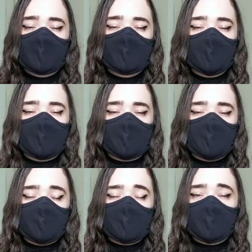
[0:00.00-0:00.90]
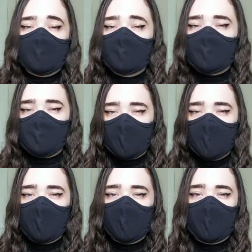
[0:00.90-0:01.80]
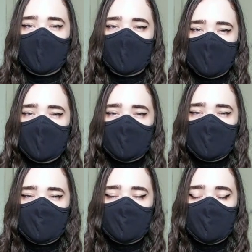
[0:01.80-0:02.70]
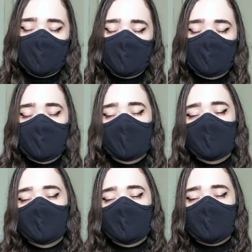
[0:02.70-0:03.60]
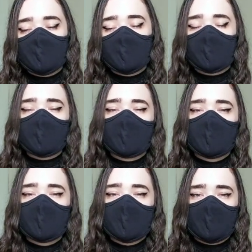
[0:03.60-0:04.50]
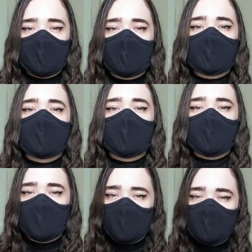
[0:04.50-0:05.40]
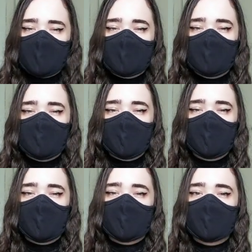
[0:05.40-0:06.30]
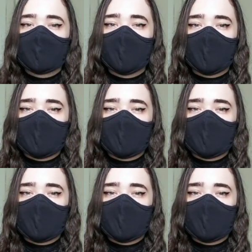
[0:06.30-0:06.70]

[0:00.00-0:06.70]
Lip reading: and it just keeps filming when I need it to film. So yeah, I hope this is filming. I